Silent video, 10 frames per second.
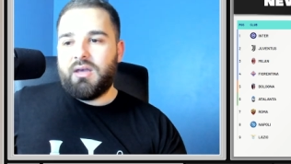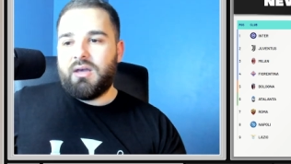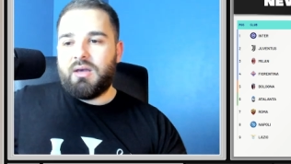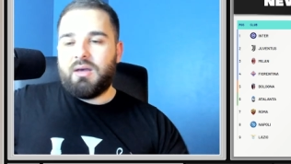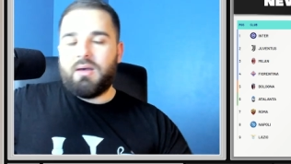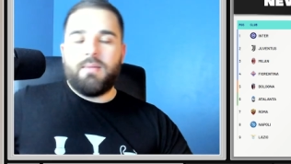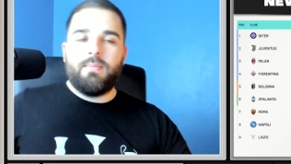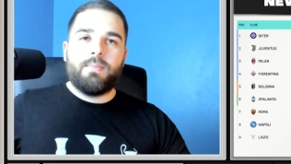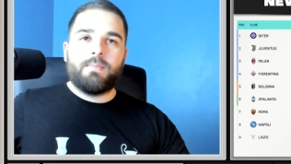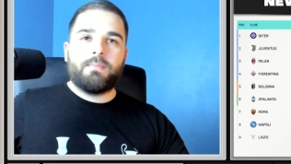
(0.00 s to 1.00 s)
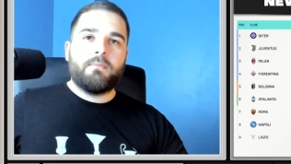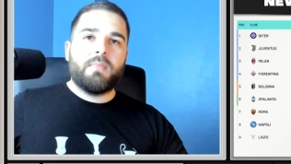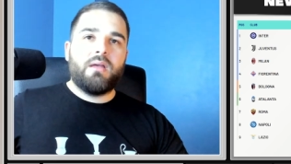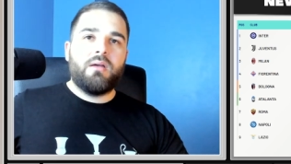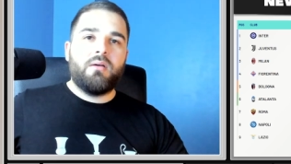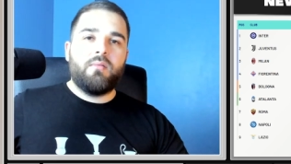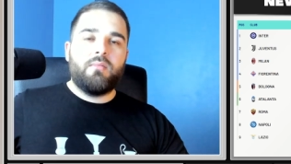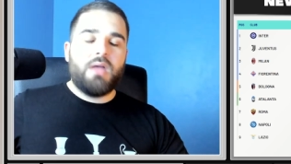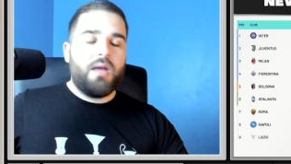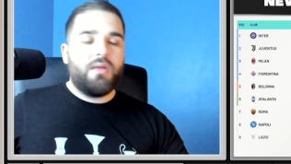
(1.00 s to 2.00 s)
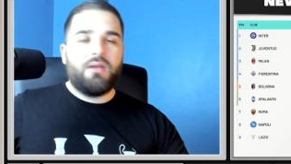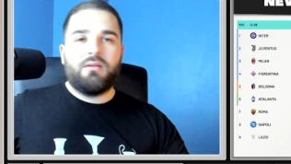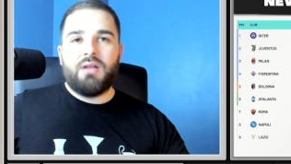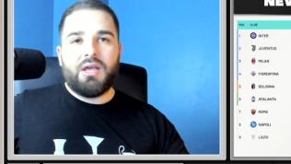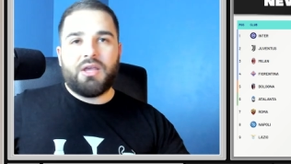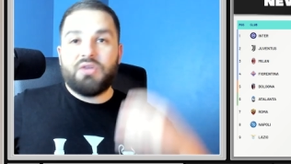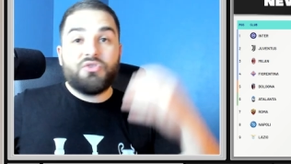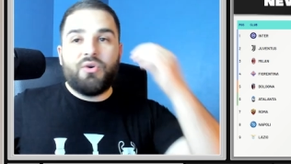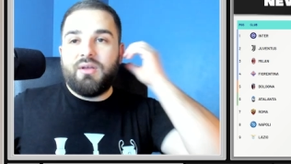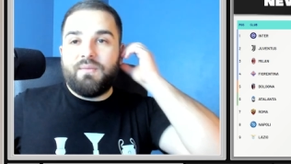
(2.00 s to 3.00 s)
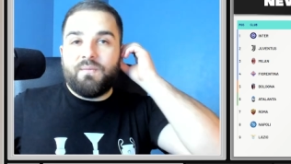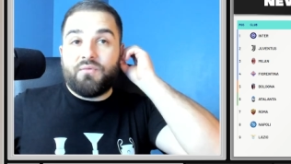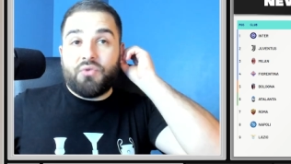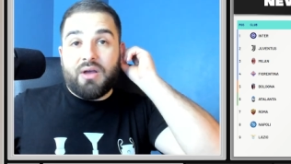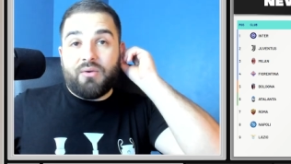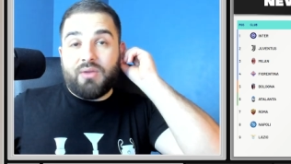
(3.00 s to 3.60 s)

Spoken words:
Yeah, man, like, enjoy it for now.